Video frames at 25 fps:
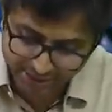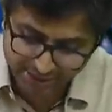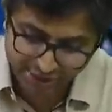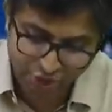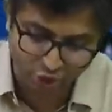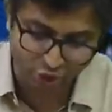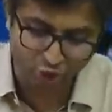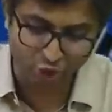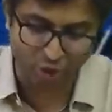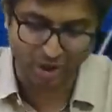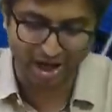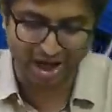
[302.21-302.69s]

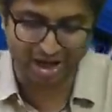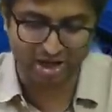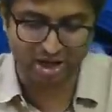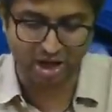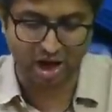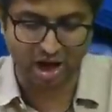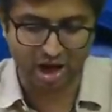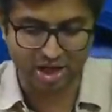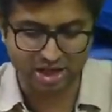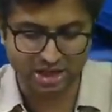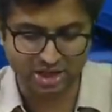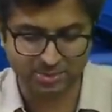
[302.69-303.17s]
So you had
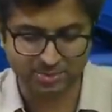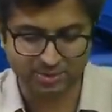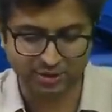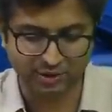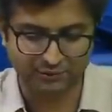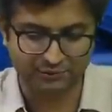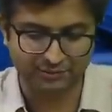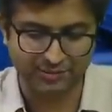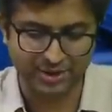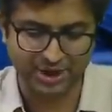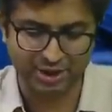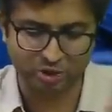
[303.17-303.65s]
RTP
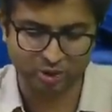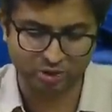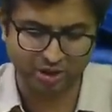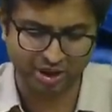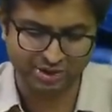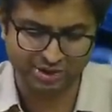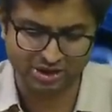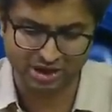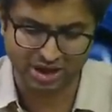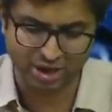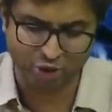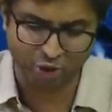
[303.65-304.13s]
of May
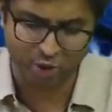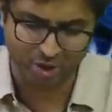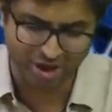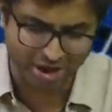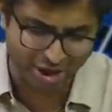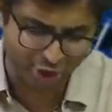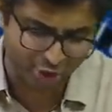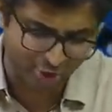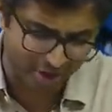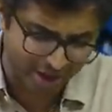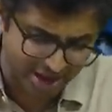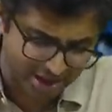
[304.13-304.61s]

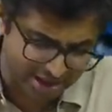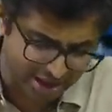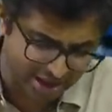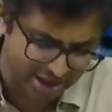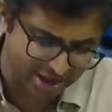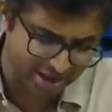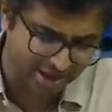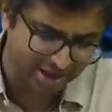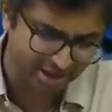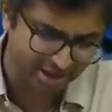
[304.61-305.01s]
2020